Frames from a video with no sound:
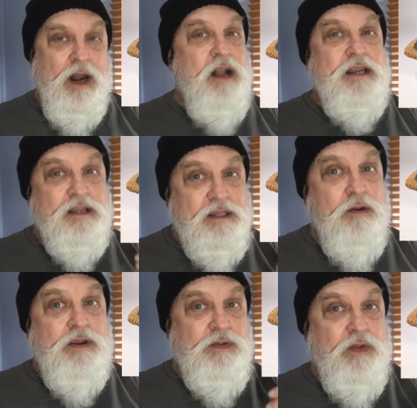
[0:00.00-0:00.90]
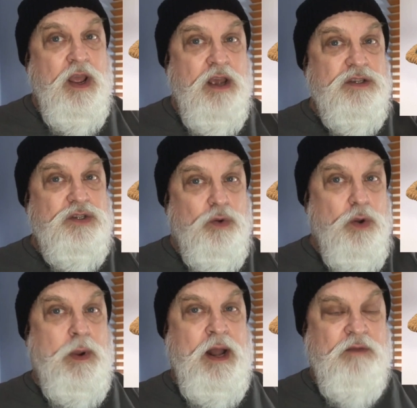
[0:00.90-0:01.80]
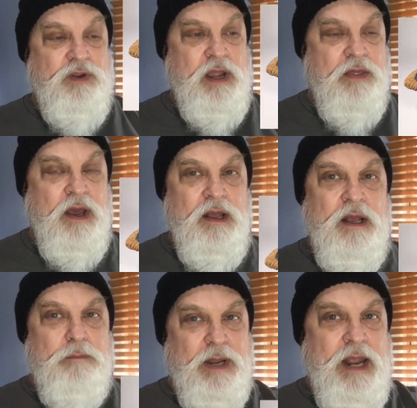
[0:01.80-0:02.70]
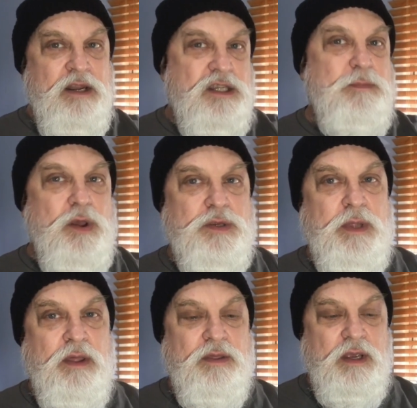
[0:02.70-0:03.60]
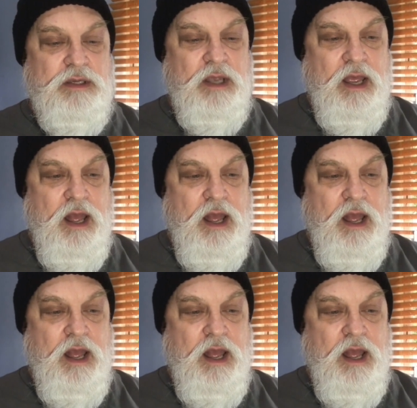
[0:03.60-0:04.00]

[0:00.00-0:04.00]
I did a series of videos, sort of one after the other, but interspersed with other things.